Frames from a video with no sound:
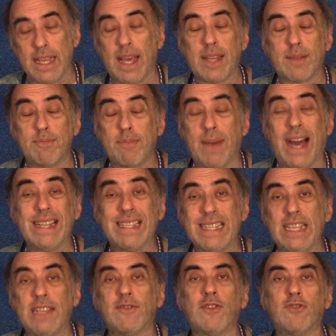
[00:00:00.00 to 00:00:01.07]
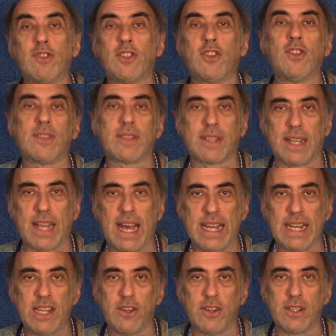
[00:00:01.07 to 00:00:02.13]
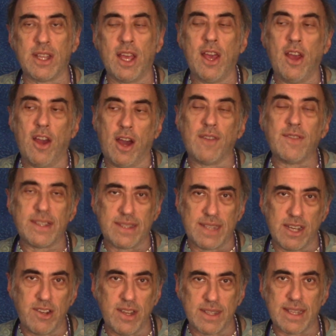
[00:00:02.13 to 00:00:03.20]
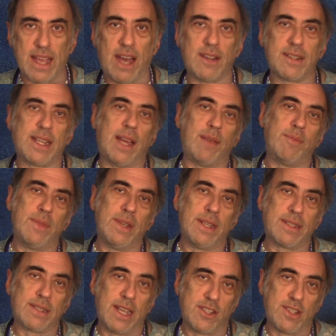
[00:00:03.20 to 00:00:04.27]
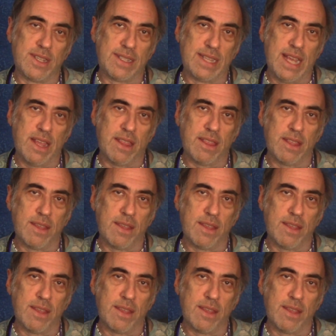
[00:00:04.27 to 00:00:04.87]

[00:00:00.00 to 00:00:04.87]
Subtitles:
It might even reduce the likelihood of a serious outcome such as death.